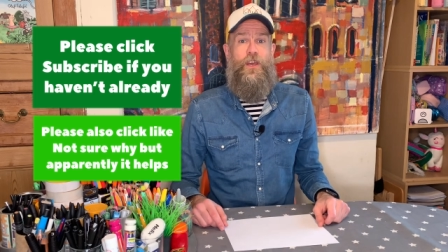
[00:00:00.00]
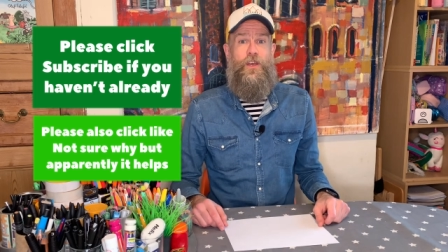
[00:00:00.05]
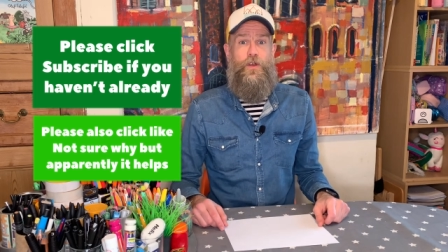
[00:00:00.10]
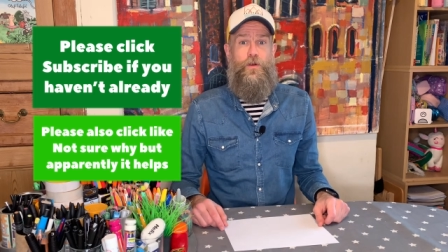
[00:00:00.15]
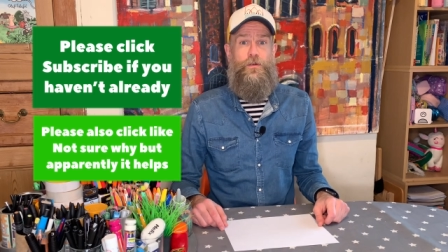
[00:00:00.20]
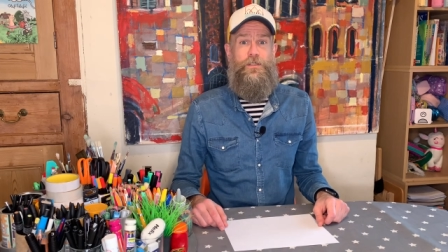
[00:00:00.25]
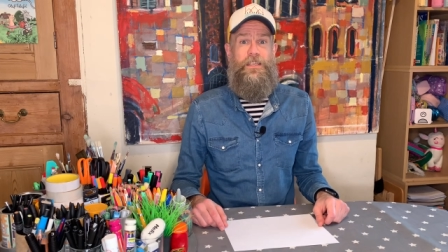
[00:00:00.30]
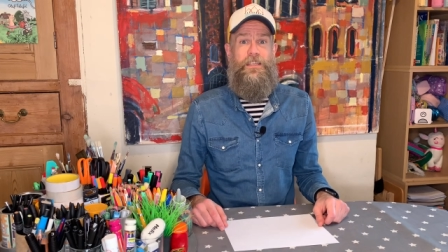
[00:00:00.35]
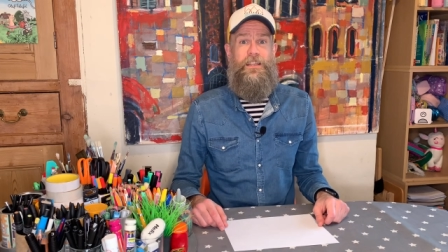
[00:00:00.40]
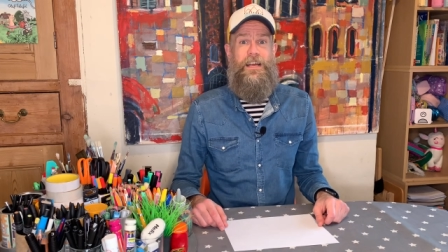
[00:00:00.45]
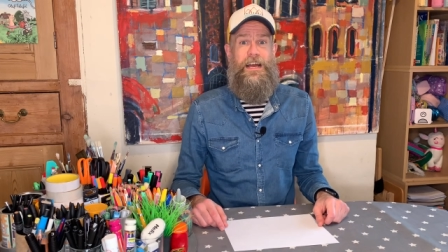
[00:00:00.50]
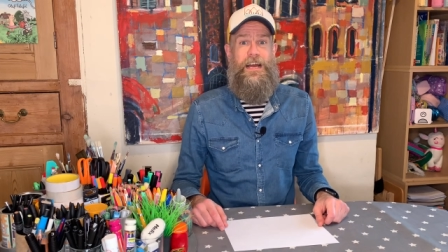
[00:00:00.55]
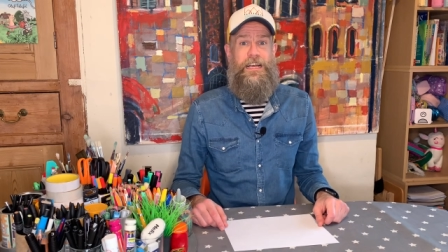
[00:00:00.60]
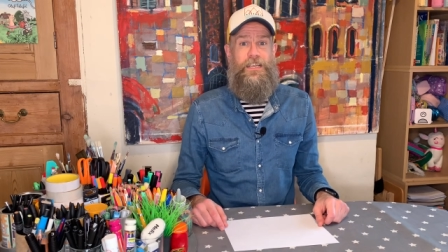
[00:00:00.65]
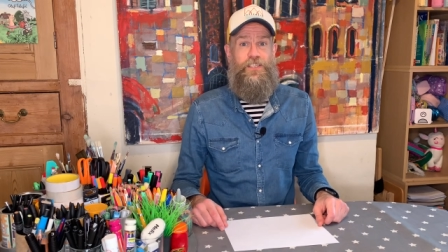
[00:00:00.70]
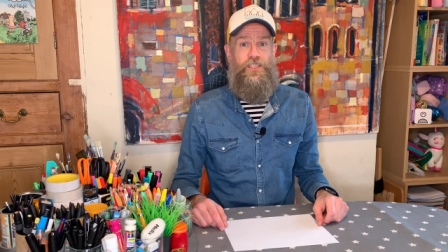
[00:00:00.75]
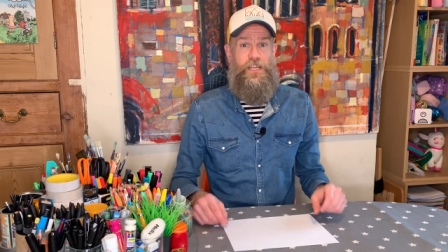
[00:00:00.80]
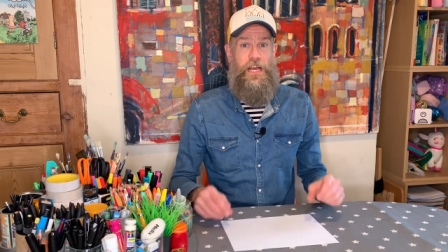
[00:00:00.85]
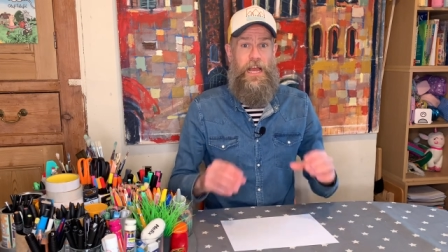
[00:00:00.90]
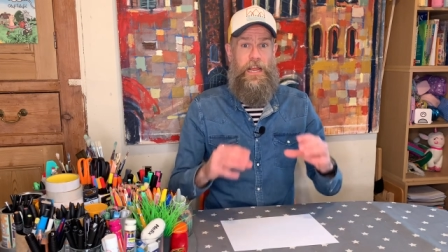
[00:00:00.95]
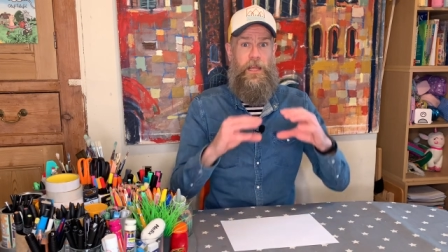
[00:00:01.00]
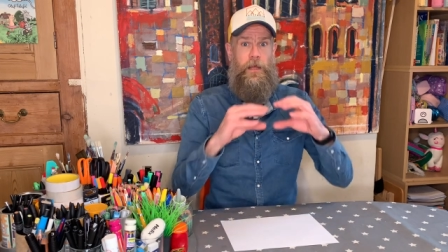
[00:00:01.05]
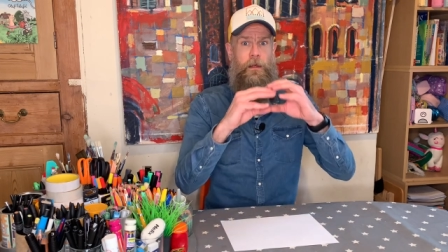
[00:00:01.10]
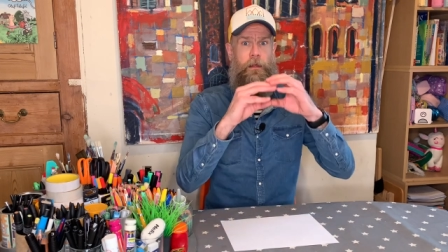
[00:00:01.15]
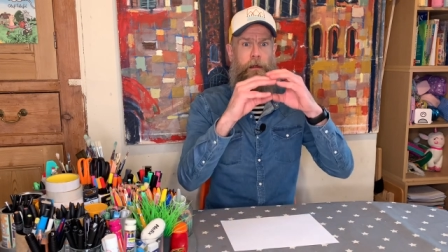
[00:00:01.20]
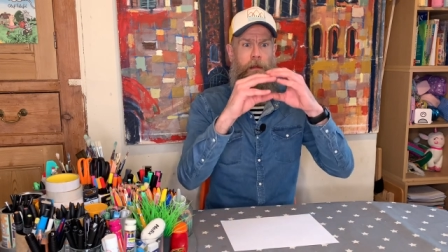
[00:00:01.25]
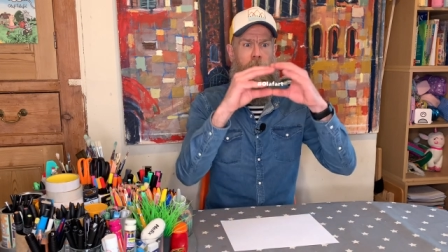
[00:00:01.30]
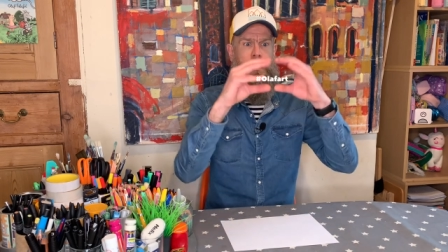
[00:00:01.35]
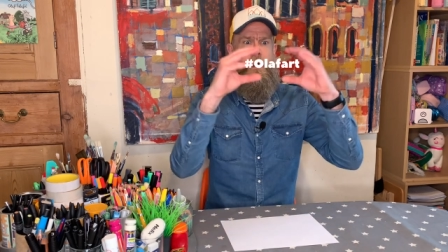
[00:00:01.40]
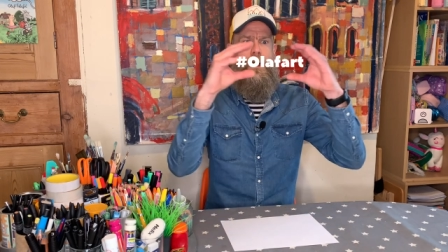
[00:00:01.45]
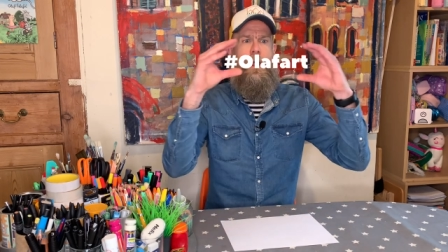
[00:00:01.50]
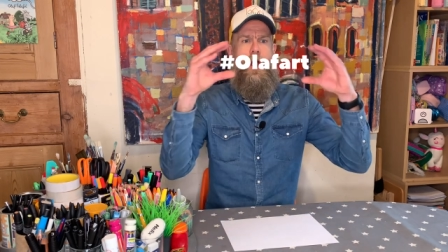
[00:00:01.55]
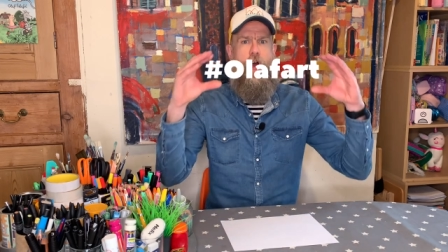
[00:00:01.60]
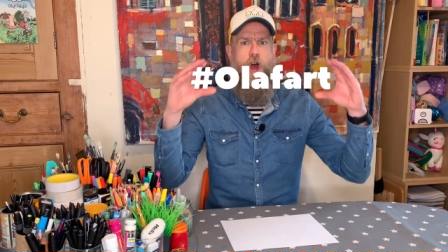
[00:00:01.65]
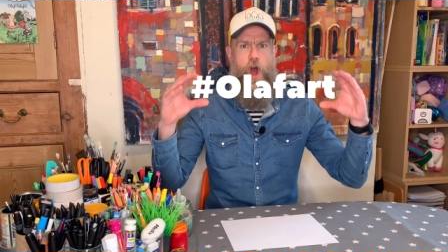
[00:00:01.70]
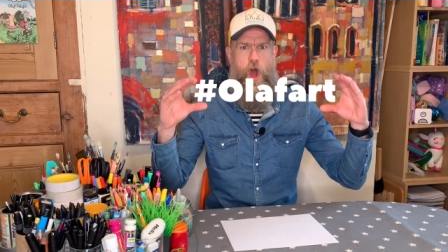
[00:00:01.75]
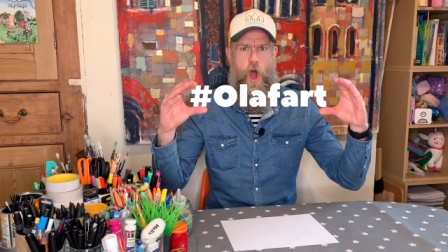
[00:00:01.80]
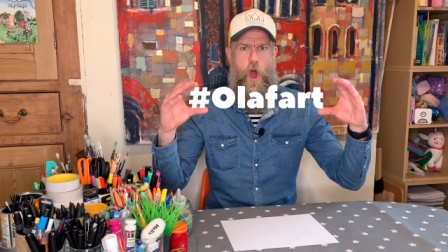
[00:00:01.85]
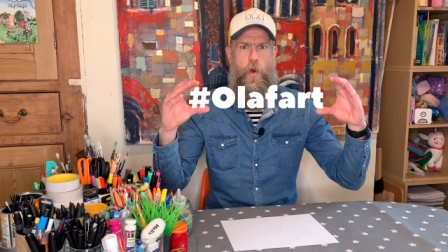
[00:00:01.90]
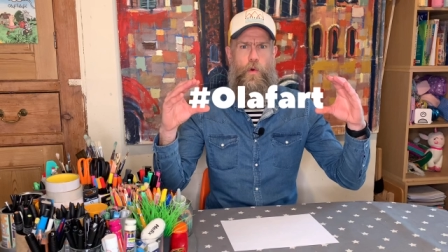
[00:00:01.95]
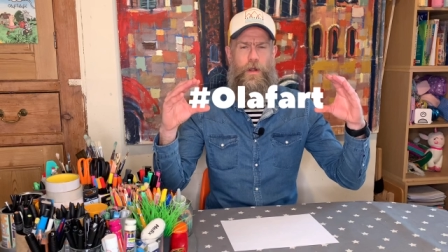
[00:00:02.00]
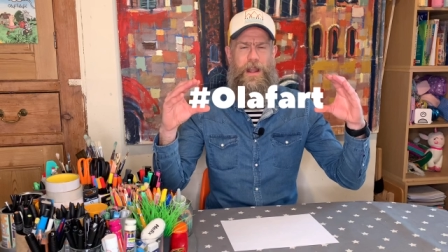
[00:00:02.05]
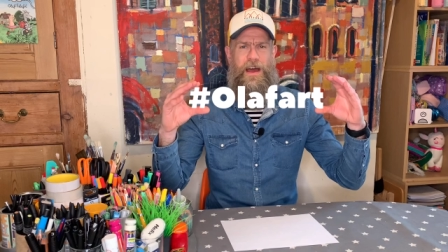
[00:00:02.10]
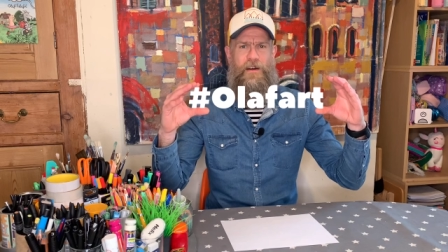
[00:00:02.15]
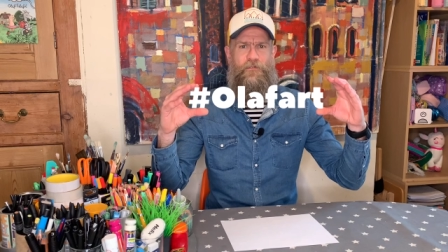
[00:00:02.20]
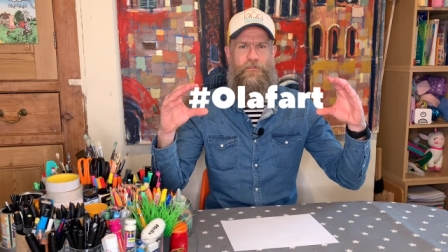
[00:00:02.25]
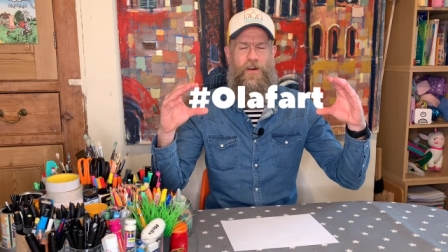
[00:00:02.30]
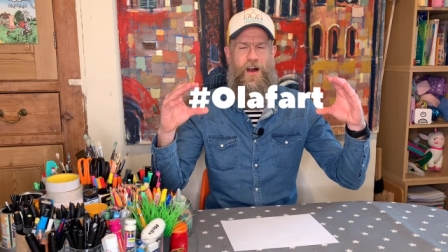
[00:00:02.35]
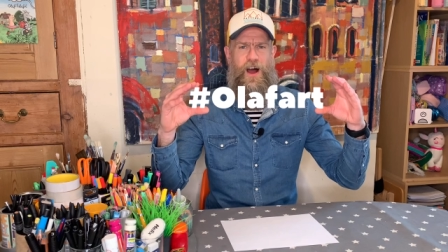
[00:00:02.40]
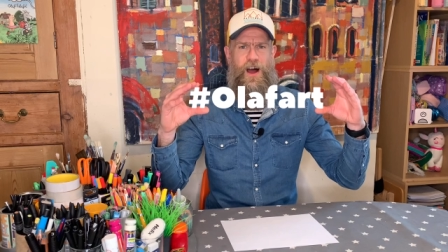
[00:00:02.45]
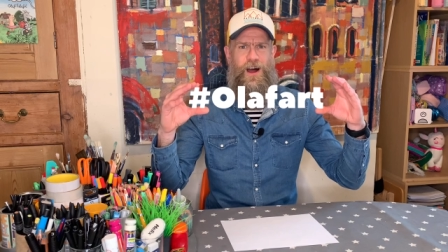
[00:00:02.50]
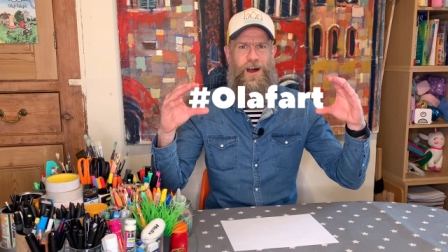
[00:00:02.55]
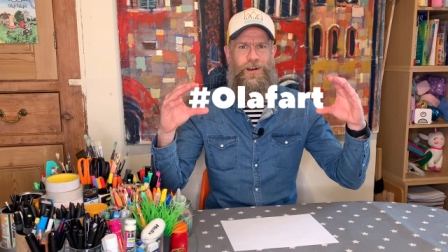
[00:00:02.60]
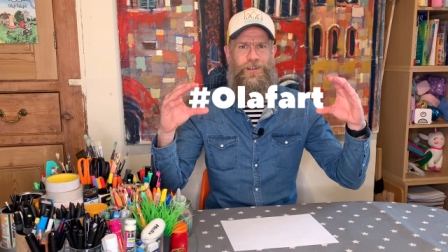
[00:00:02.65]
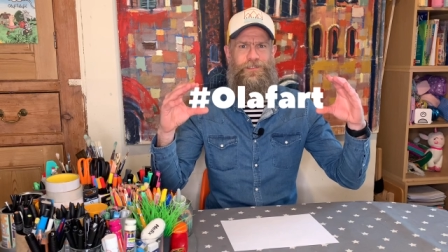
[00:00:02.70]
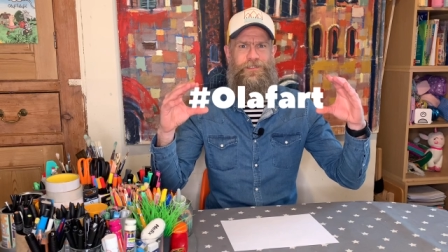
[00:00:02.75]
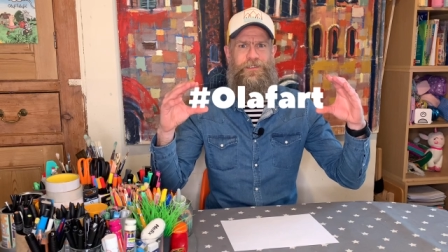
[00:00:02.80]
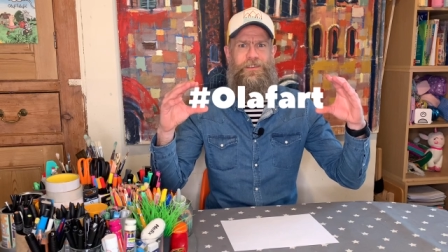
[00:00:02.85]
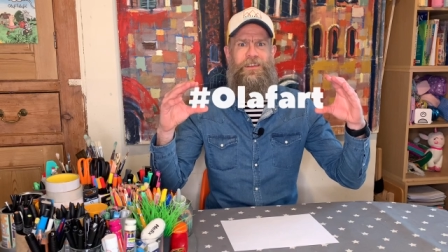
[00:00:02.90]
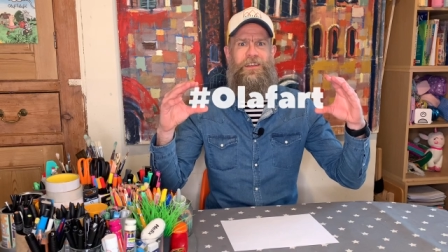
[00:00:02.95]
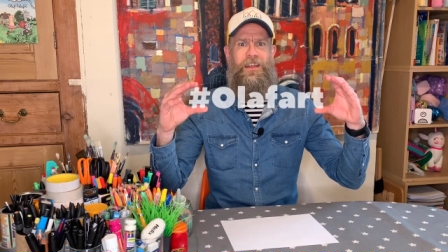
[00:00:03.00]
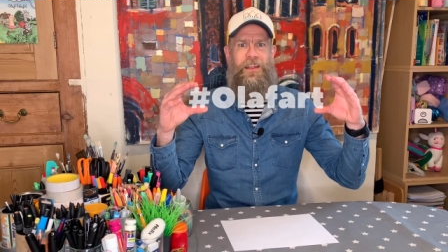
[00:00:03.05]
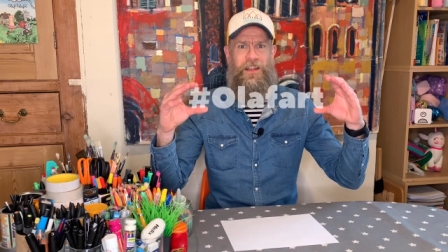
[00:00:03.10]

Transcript: using the hashtag OlafArt.